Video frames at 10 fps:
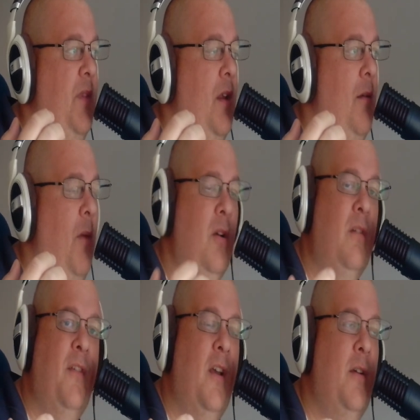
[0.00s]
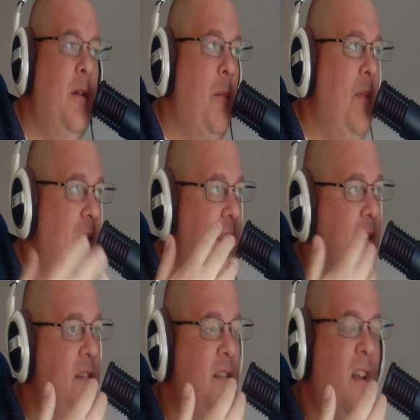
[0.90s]
microphone, but
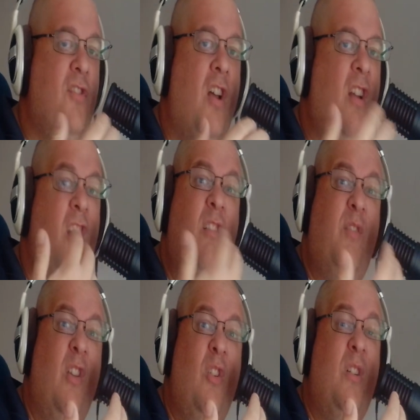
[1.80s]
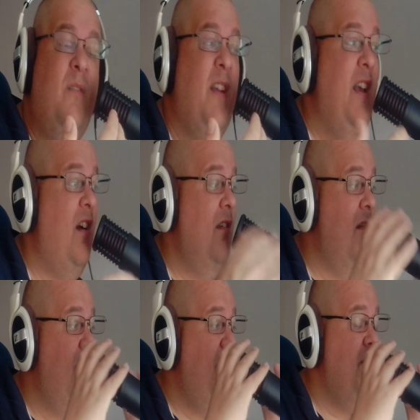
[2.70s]
this I love the look of it. I
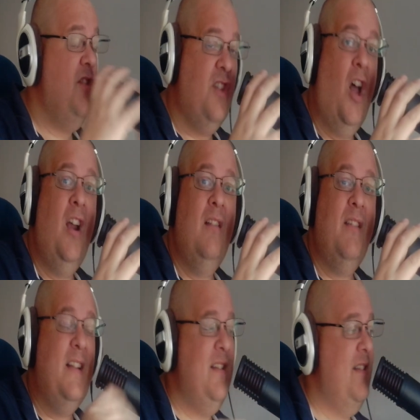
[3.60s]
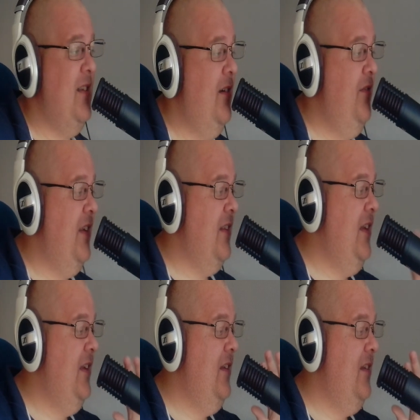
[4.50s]
love the style of it. I think
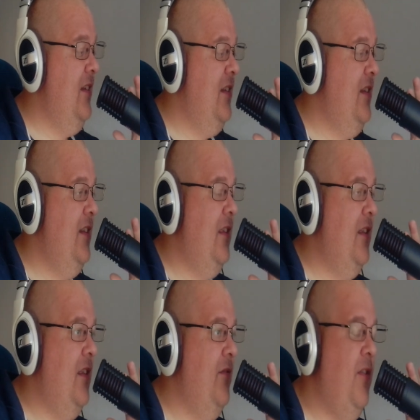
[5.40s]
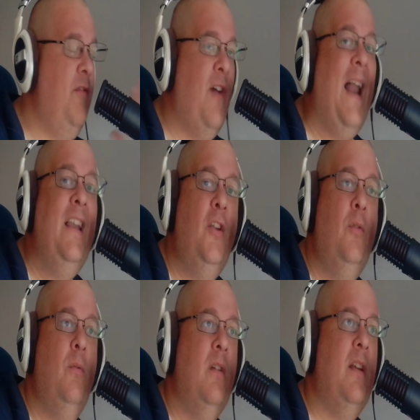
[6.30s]
the
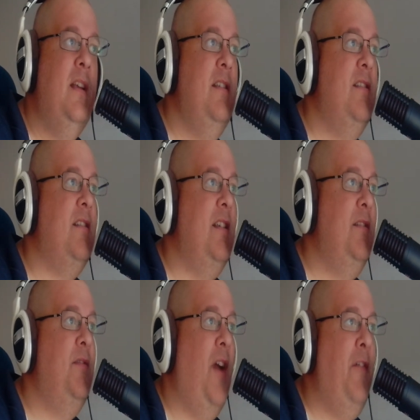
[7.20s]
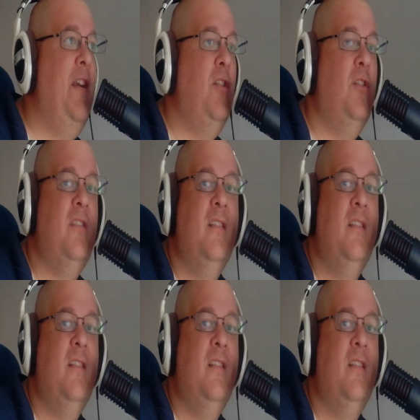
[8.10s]
value is very good,